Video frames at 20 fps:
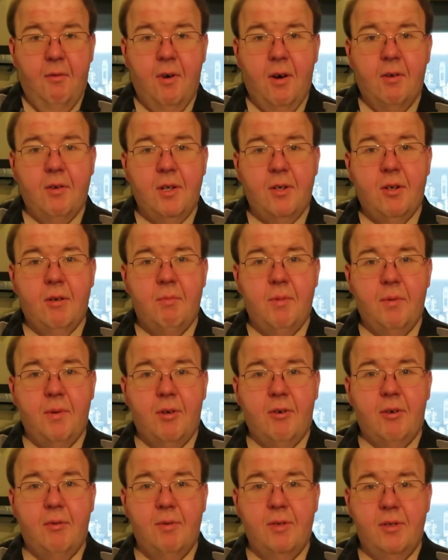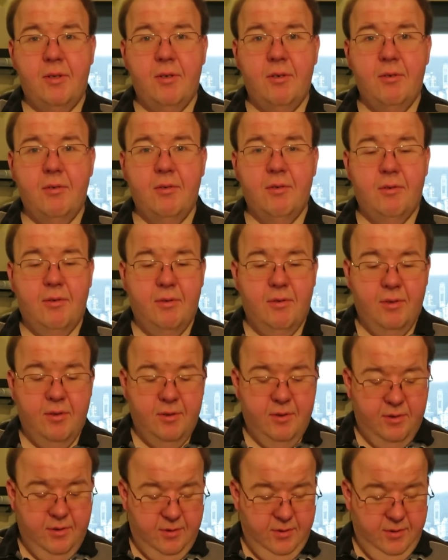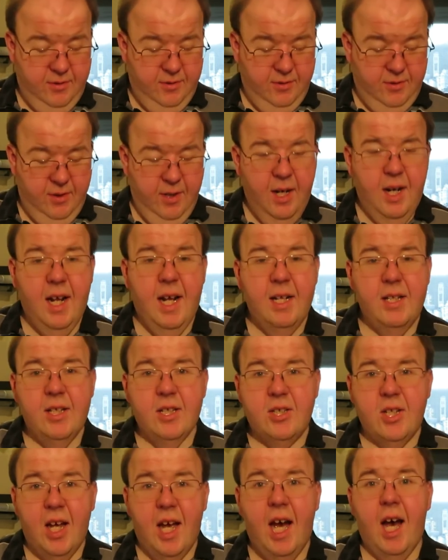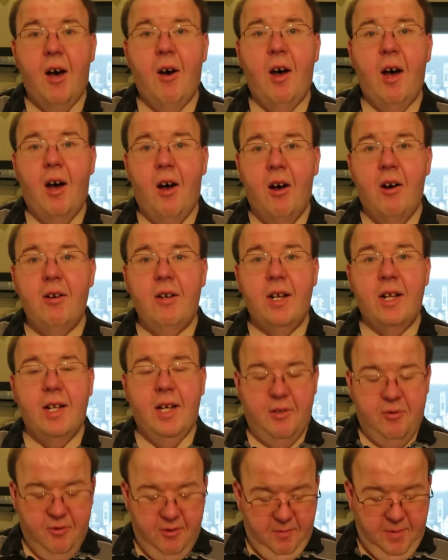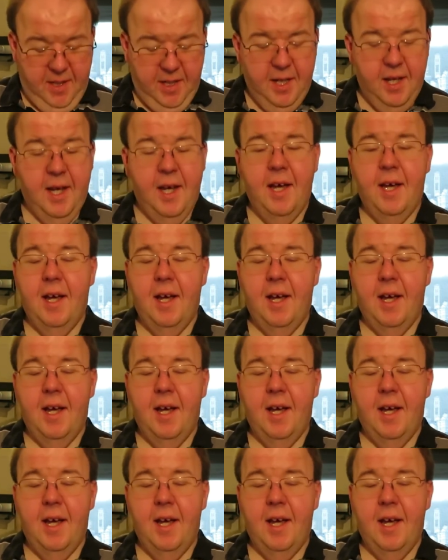Well, they could be ignoring me too. Just how hard can they ignore me?